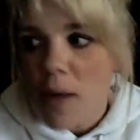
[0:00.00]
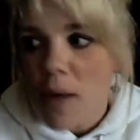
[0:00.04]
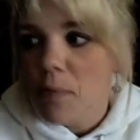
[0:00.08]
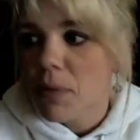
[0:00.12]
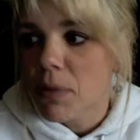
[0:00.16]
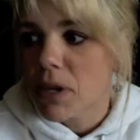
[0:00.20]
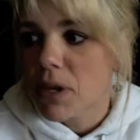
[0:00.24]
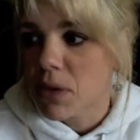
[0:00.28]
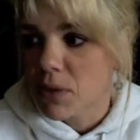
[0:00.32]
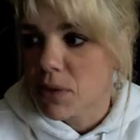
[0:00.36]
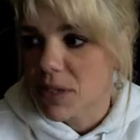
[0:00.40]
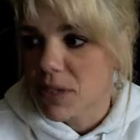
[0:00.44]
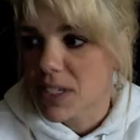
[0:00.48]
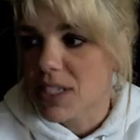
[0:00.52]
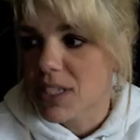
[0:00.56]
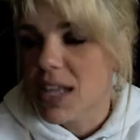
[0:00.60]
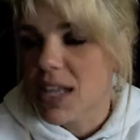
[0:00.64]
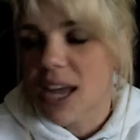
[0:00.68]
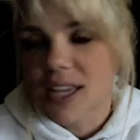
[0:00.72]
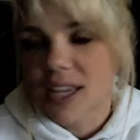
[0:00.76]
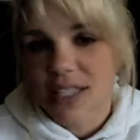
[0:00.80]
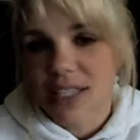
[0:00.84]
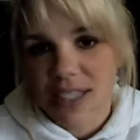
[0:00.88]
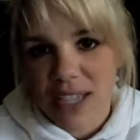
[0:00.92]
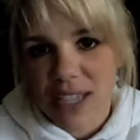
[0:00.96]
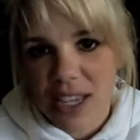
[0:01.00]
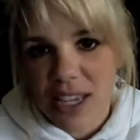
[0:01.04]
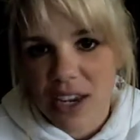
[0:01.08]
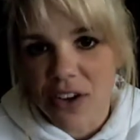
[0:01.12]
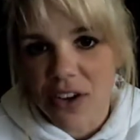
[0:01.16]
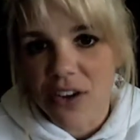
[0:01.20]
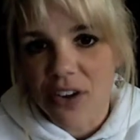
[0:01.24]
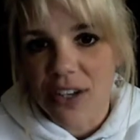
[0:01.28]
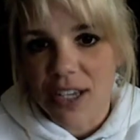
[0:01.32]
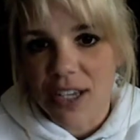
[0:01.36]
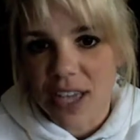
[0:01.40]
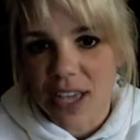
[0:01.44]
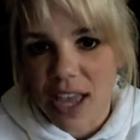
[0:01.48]
but it was nice to hear
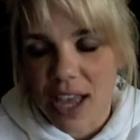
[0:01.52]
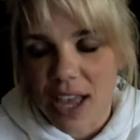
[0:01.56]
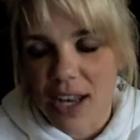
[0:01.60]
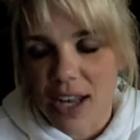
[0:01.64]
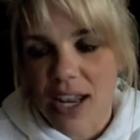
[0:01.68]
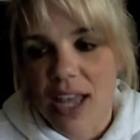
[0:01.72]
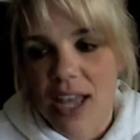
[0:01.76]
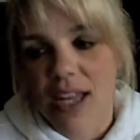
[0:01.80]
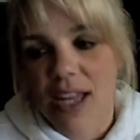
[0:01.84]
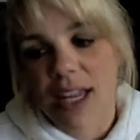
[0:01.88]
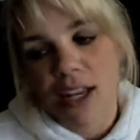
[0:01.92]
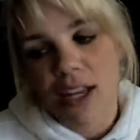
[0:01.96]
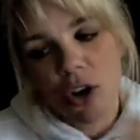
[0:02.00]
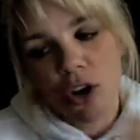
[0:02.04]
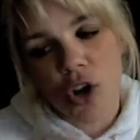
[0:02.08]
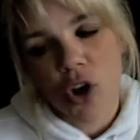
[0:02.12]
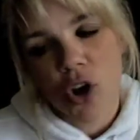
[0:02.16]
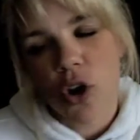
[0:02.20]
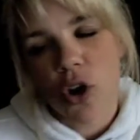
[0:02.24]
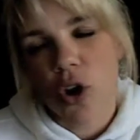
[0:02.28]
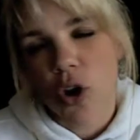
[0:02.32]
it again. And in